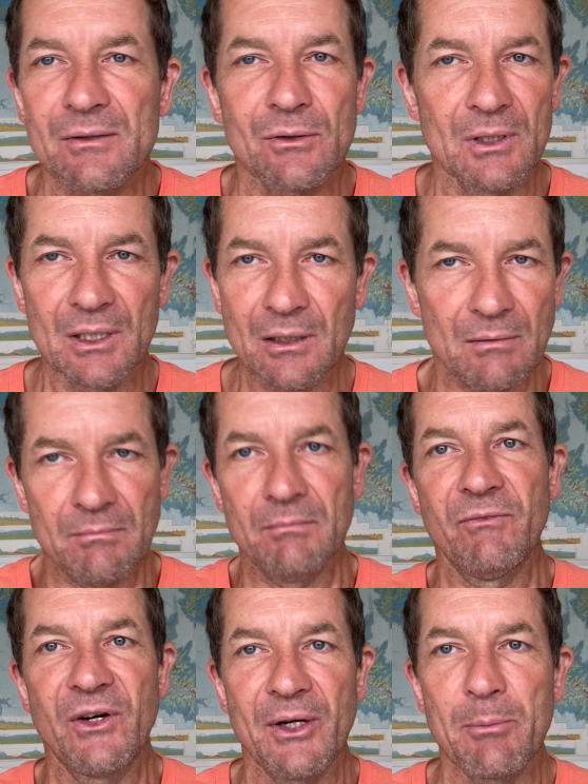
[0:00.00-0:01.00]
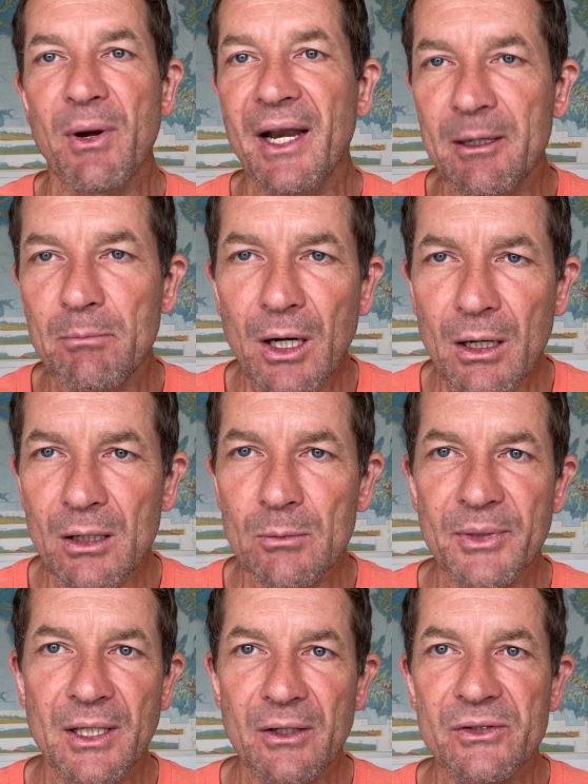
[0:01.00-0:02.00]
or in a very plain bottle
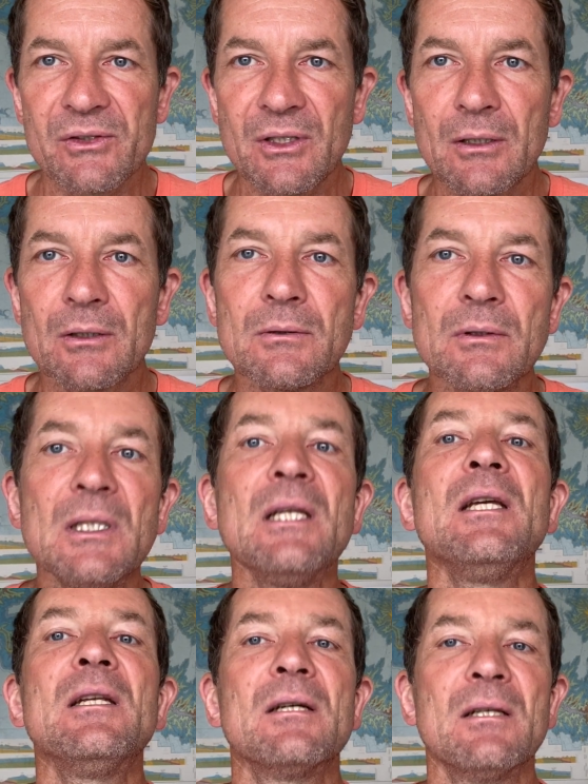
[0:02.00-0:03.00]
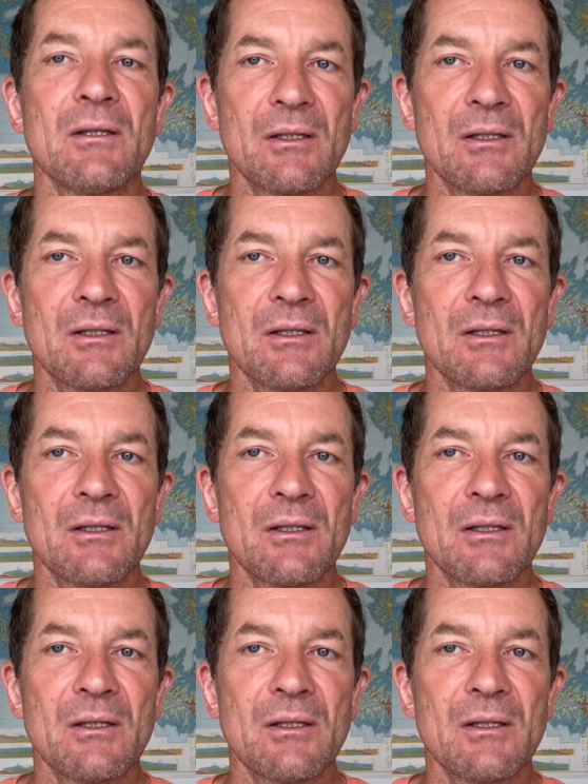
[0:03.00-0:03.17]
because you don't need